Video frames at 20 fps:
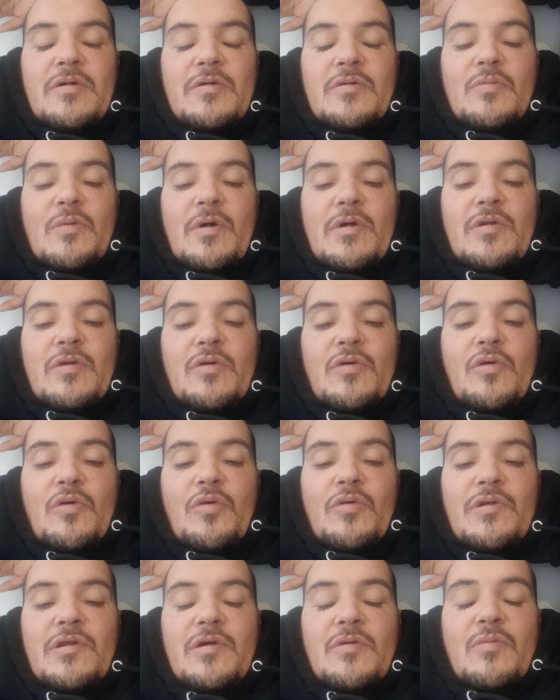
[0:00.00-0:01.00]
Well, not
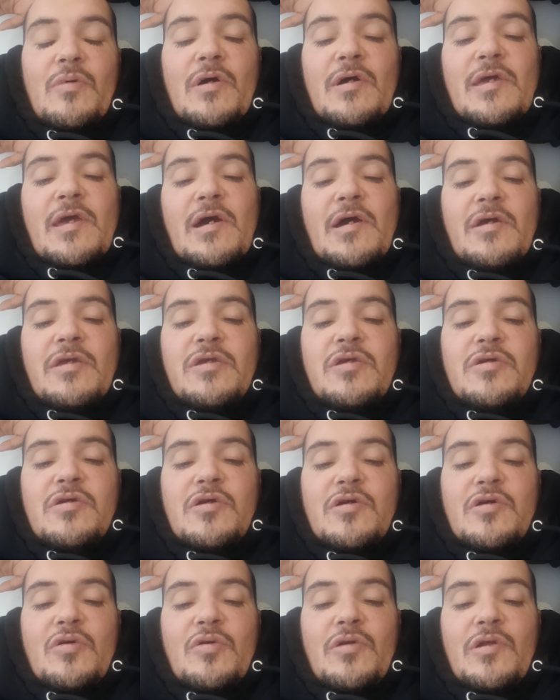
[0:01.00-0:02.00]
horny. Well, yeah, you
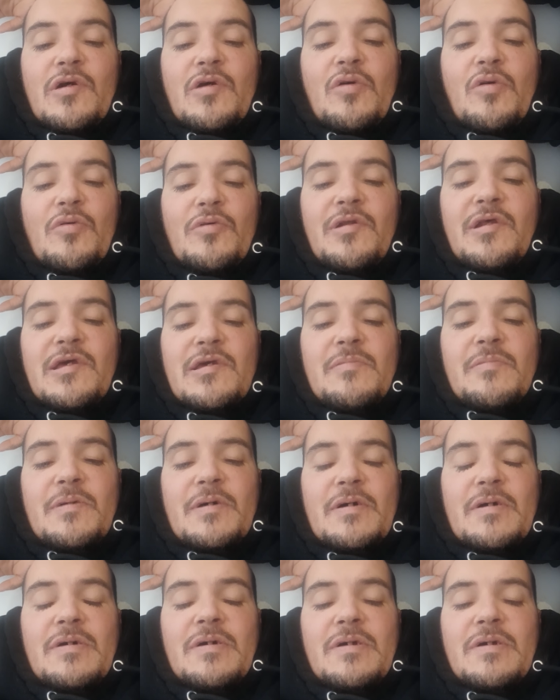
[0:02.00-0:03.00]
could call it horny,
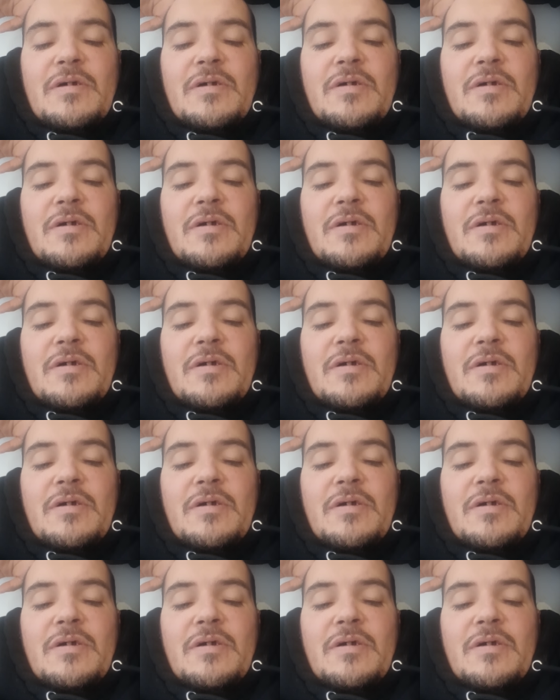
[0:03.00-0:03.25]
but